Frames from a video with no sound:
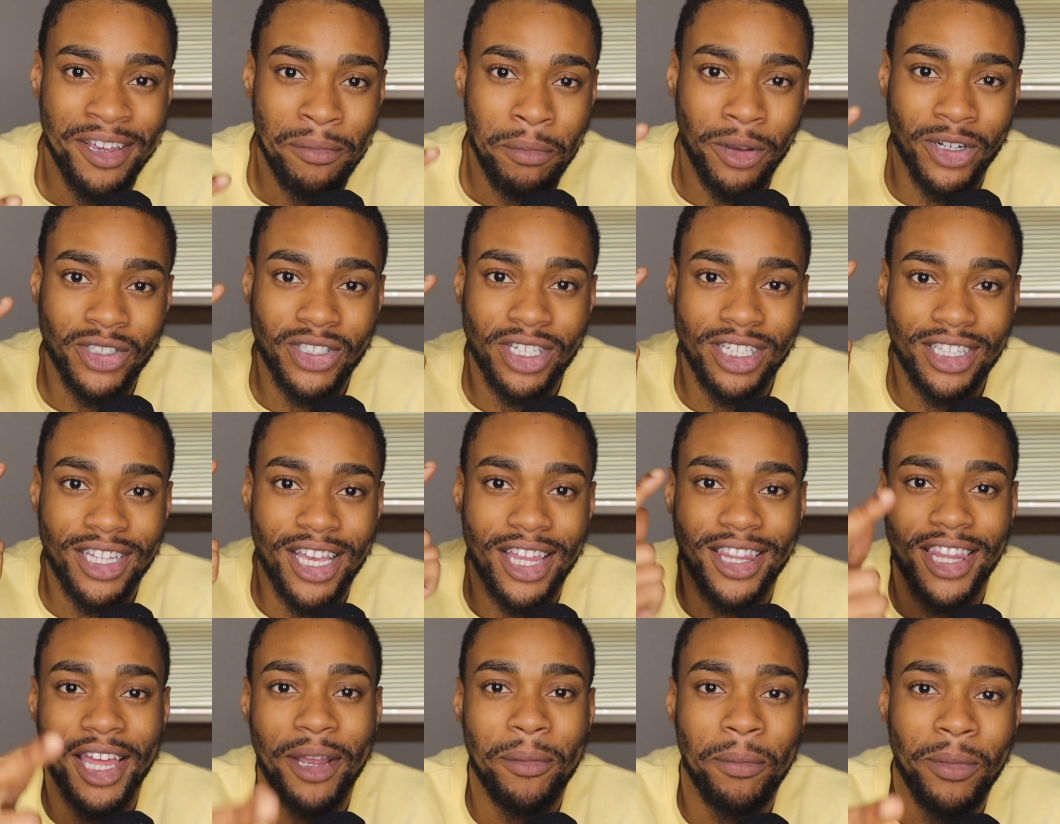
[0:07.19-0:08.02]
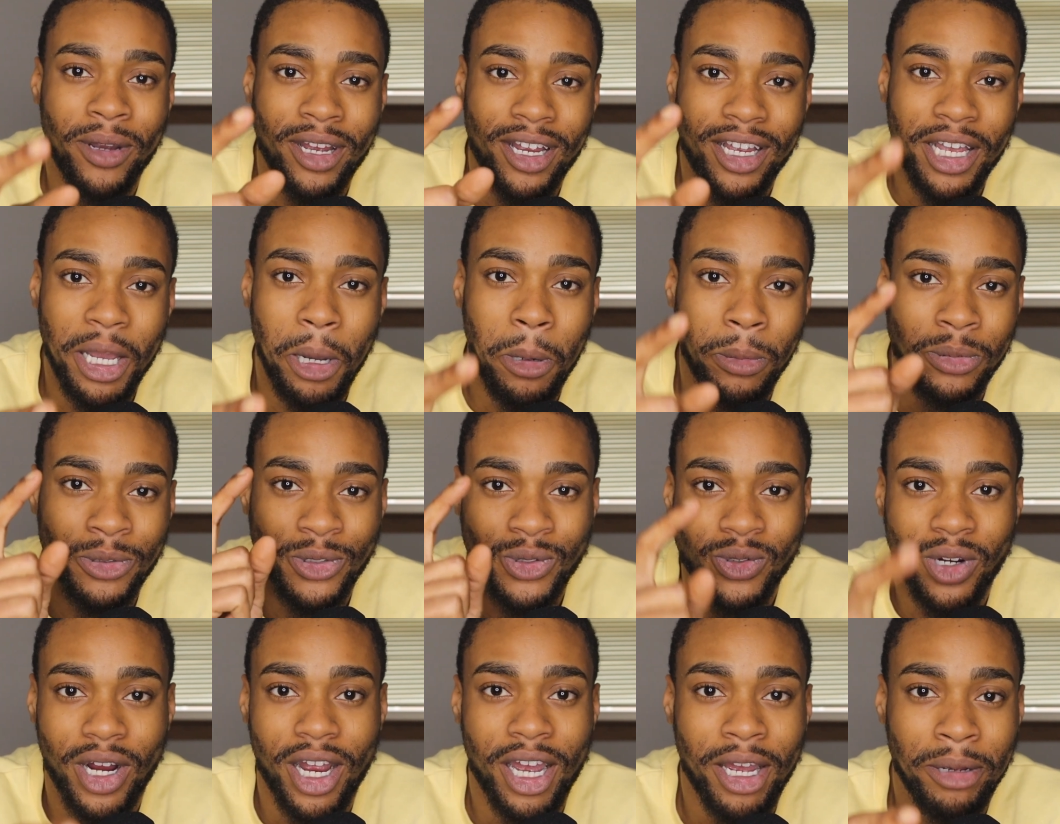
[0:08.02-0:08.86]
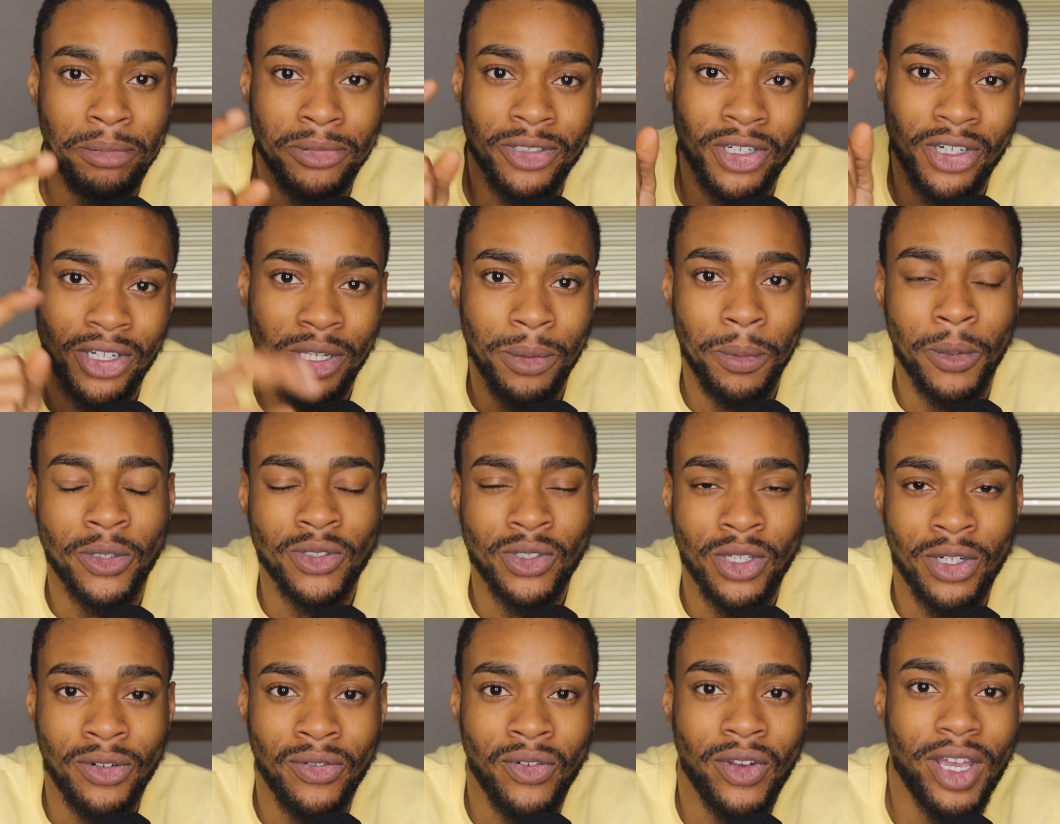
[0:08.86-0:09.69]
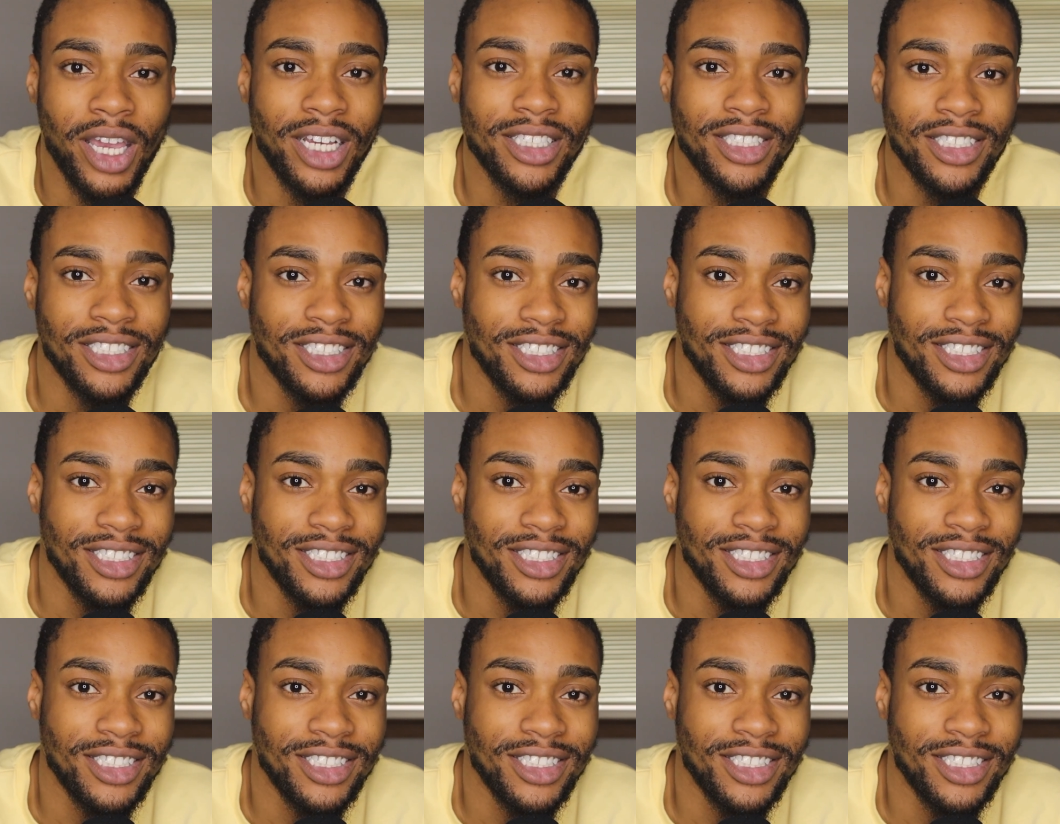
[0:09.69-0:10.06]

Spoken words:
Make sure you hit that like button, comment, subscribe, turn on your post notification,